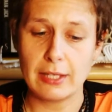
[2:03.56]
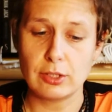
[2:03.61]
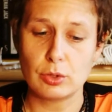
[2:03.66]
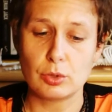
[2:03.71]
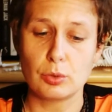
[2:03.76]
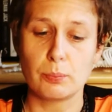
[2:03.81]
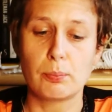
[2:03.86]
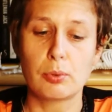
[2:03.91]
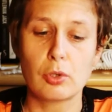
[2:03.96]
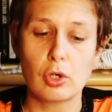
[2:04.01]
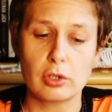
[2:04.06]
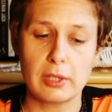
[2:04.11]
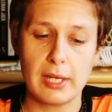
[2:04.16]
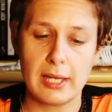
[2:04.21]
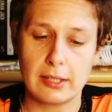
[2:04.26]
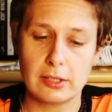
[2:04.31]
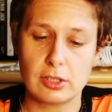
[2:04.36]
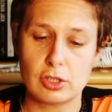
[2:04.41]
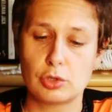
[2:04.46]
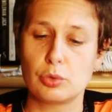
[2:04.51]
add to
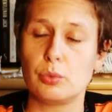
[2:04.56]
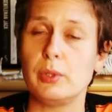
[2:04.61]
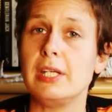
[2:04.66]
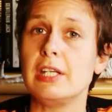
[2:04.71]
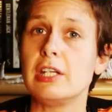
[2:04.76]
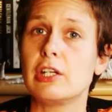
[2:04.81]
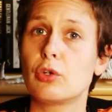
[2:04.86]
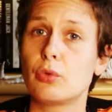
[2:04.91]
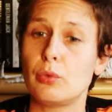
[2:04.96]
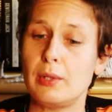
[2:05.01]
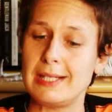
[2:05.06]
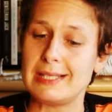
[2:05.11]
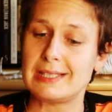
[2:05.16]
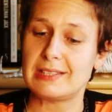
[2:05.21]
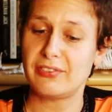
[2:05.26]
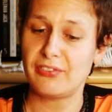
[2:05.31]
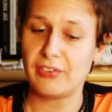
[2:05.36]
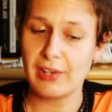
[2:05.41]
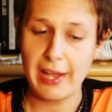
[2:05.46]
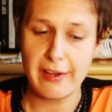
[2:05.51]
products to
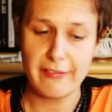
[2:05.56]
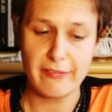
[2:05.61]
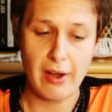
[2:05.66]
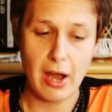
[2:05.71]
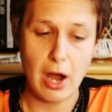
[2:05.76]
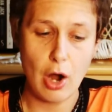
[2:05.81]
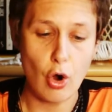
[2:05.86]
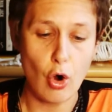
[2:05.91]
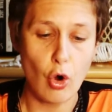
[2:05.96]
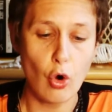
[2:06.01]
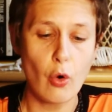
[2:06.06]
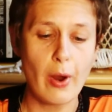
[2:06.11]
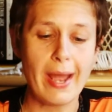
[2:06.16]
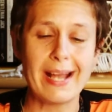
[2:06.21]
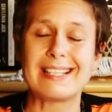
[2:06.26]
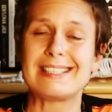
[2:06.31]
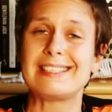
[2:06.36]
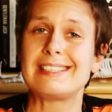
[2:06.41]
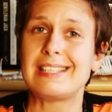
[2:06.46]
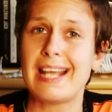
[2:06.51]
increase flavor or
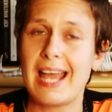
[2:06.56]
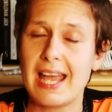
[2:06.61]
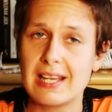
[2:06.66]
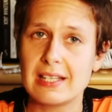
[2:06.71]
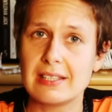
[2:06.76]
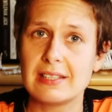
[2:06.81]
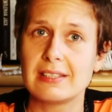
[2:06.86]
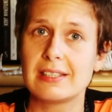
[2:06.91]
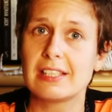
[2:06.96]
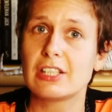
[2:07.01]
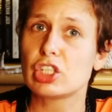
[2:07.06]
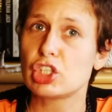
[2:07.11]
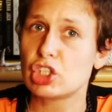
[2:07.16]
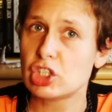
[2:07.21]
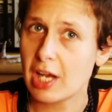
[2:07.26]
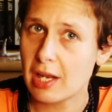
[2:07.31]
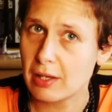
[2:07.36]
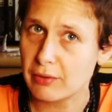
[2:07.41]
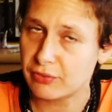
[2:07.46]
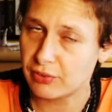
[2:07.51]
extend
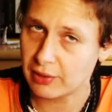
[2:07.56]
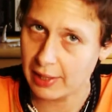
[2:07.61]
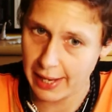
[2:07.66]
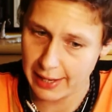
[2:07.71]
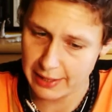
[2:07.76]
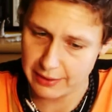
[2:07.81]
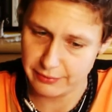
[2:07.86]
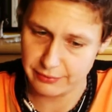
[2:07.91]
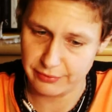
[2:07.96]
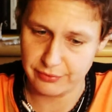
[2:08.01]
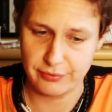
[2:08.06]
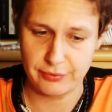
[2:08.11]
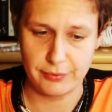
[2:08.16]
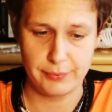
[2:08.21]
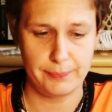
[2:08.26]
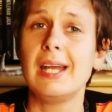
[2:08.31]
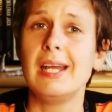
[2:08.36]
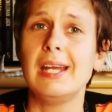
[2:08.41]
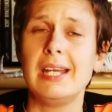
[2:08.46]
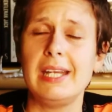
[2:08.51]
shelf life.
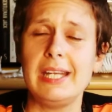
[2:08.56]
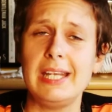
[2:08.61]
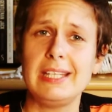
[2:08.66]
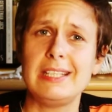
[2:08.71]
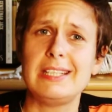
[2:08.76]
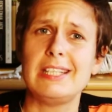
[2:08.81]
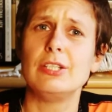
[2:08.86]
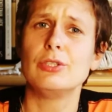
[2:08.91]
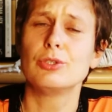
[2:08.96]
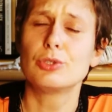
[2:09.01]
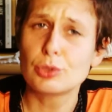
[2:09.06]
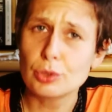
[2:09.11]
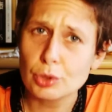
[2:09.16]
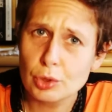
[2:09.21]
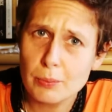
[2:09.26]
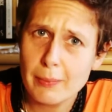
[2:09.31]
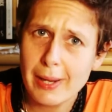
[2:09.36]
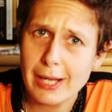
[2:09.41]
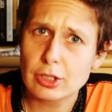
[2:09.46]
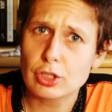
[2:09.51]
Eating
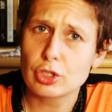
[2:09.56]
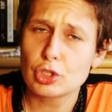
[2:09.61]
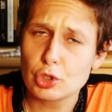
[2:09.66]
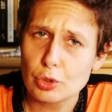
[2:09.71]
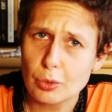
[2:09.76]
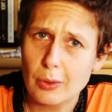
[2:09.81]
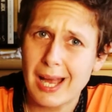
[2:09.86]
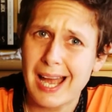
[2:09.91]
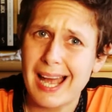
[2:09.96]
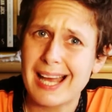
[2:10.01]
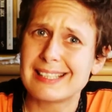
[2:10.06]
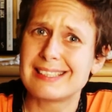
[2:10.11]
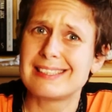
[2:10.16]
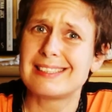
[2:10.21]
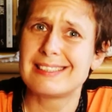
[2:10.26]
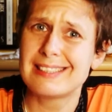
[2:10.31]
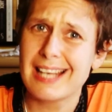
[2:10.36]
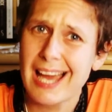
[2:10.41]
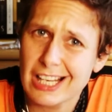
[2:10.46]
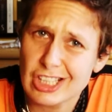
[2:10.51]
too much sugar as
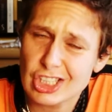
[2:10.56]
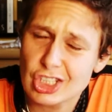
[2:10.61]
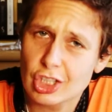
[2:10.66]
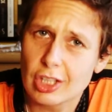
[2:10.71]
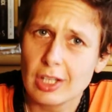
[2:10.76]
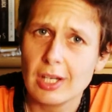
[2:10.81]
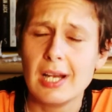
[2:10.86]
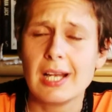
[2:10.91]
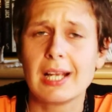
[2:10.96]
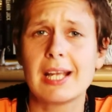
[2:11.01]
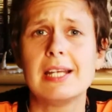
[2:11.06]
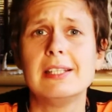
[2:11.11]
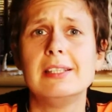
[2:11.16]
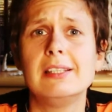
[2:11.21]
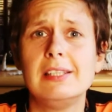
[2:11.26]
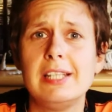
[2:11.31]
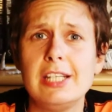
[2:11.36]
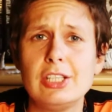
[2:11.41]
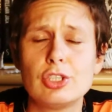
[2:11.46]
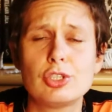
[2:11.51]
such
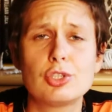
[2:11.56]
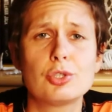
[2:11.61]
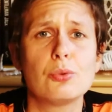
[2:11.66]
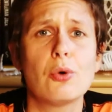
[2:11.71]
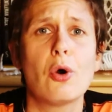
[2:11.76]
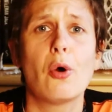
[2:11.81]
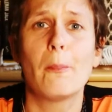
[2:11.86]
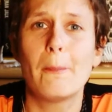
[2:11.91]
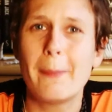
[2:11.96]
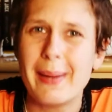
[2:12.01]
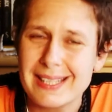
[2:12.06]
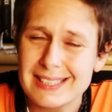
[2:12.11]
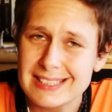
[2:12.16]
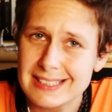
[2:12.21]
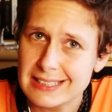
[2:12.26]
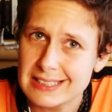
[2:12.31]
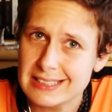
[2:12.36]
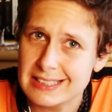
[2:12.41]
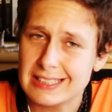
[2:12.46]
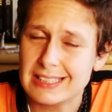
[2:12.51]
can lead to
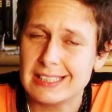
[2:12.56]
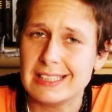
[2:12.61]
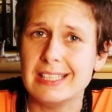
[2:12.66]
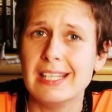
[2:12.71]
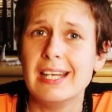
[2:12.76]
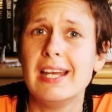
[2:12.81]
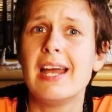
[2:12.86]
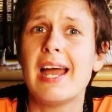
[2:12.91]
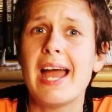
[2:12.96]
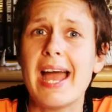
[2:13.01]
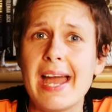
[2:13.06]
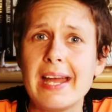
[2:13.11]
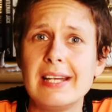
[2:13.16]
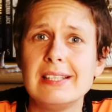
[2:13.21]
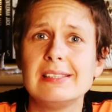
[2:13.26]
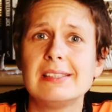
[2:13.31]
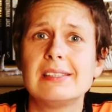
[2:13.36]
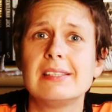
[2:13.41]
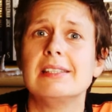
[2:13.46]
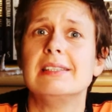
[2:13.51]
obesity
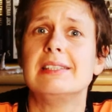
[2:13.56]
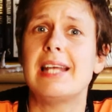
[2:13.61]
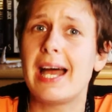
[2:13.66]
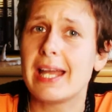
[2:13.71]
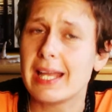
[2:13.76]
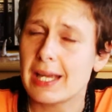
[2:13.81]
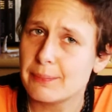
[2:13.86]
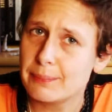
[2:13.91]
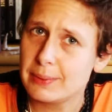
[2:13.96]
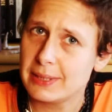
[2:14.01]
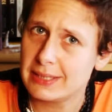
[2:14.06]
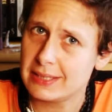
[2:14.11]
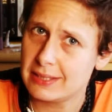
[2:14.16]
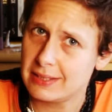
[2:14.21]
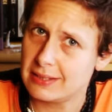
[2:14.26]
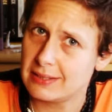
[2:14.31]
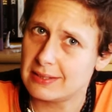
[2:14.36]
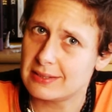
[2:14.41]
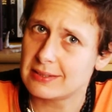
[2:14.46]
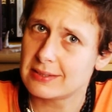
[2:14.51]
and
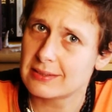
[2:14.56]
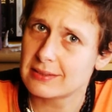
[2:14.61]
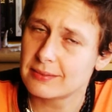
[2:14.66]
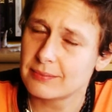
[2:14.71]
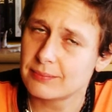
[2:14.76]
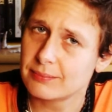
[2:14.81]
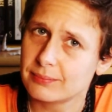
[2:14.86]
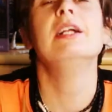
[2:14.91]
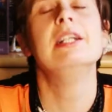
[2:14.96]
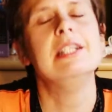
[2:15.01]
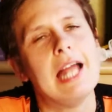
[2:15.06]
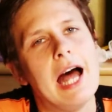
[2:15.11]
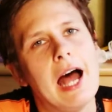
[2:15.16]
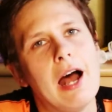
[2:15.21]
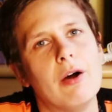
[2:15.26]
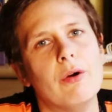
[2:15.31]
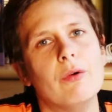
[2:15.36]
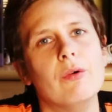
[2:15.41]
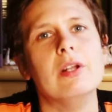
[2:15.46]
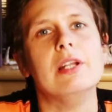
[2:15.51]
diabetes.
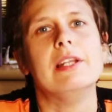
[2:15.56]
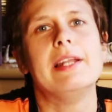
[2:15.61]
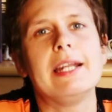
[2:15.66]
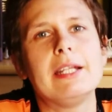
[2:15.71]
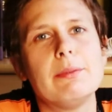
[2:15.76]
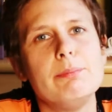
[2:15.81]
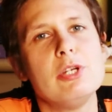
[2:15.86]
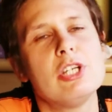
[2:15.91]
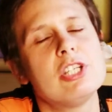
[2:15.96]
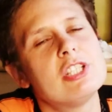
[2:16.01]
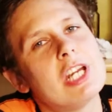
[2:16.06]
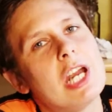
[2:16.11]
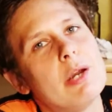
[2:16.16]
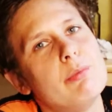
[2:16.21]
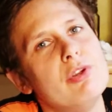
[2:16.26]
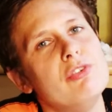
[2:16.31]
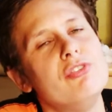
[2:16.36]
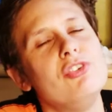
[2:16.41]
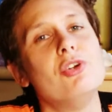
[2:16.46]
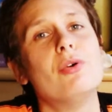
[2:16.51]
Now, let me
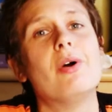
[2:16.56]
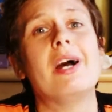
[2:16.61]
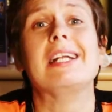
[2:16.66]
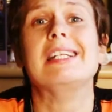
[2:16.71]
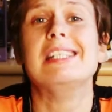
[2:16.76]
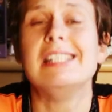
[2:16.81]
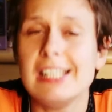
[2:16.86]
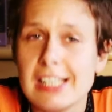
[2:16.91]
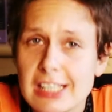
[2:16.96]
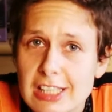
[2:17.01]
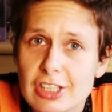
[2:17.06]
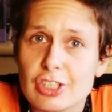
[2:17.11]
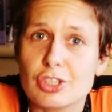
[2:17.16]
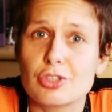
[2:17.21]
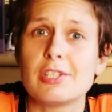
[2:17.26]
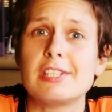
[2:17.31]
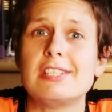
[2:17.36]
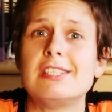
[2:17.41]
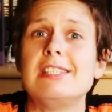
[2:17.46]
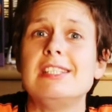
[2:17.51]
share with you an
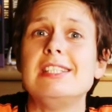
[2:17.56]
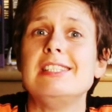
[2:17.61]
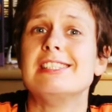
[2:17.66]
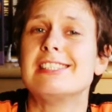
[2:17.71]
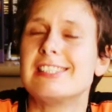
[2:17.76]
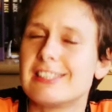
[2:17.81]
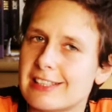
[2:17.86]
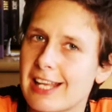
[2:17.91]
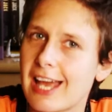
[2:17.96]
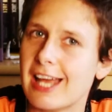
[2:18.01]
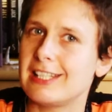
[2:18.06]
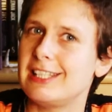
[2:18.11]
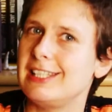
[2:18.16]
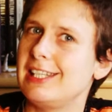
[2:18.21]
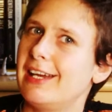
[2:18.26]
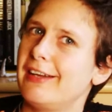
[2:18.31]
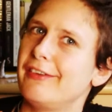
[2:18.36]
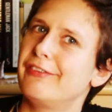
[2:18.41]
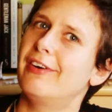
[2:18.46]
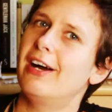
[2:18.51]
interesting
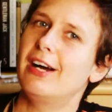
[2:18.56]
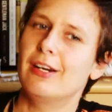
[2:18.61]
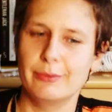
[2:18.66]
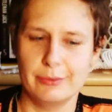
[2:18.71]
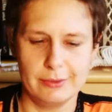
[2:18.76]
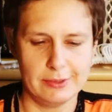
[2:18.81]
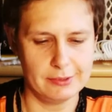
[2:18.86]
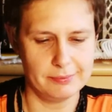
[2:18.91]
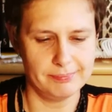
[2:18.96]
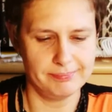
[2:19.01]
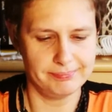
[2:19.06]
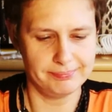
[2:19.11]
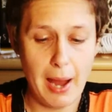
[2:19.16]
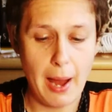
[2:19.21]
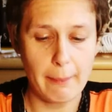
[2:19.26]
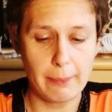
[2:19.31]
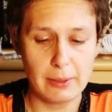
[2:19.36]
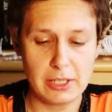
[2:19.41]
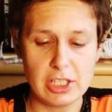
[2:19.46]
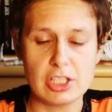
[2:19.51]
study I found,
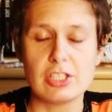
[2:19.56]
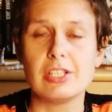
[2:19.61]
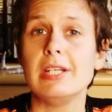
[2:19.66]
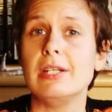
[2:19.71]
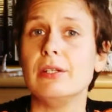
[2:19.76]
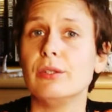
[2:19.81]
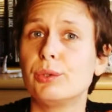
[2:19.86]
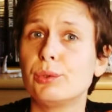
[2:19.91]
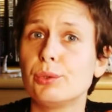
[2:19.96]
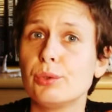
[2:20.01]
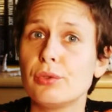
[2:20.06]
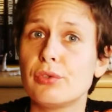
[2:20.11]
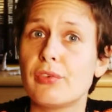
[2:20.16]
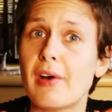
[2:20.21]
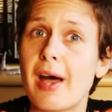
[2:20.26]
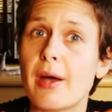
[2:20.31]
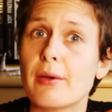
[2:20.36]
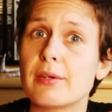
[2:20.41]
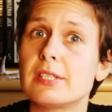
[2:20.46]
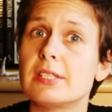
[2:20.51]
published in
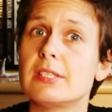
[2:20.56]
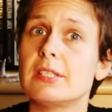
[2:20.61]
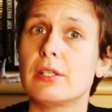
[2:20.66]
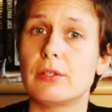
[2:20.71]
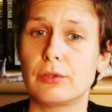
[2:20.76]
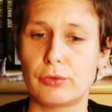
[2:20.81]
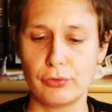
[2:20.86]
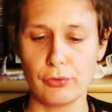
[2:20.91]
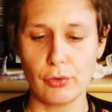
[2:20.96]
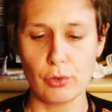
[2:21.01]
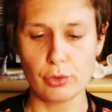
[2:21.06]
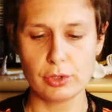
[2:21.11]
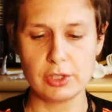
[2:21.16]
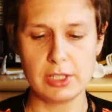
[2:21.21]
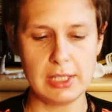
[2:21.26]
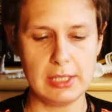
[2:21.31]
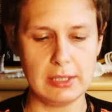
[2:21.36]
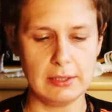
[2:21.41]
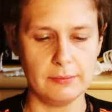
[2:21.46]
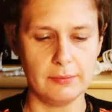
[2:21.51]

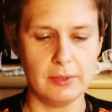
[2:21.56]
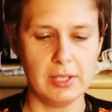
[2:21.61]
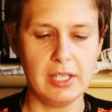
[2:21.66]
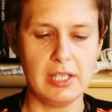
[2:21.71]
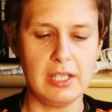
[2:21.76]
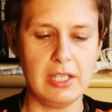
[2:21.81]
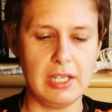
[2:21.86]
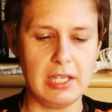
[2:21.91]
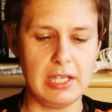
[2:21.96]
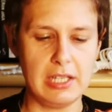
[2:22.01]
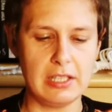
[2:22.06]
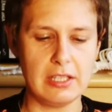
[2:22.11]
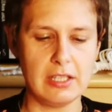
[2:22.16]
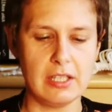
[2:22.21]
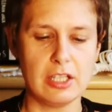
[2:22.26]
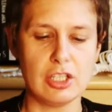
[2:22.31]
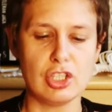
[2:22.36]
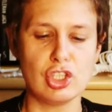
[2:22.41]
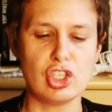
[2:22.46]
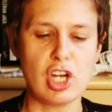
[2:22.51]
2014
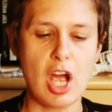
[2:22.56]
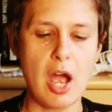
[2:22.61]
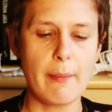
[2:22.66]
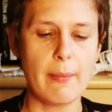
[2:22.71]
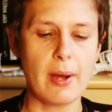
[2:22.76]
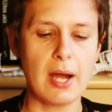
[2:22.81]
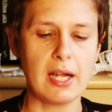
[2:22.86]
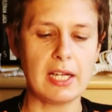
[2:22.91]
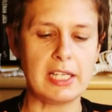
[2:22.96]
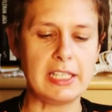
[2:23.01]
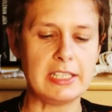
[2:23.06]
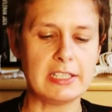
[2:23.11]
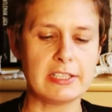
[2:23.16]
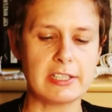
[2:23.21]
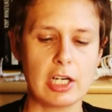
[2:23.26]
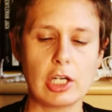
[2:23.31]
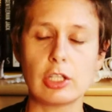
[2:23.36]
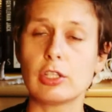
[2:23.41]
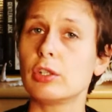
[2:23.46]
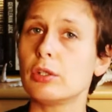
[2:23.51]
in JAMA
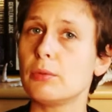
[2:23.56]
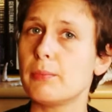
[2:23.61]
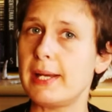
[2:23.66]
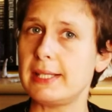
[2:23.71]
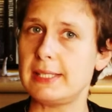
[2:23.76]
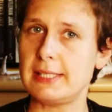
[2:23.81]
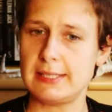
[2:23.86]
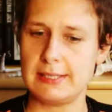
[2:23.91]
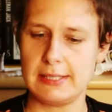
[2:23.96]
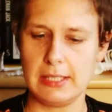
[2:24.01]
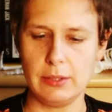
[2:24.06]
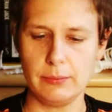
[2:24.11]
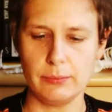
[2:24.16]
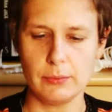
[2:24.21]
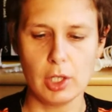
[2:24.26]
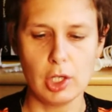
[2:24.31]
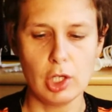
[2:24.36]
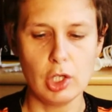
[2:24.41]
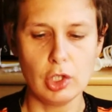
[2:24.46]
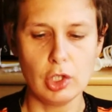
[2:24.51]
Internal Medicine.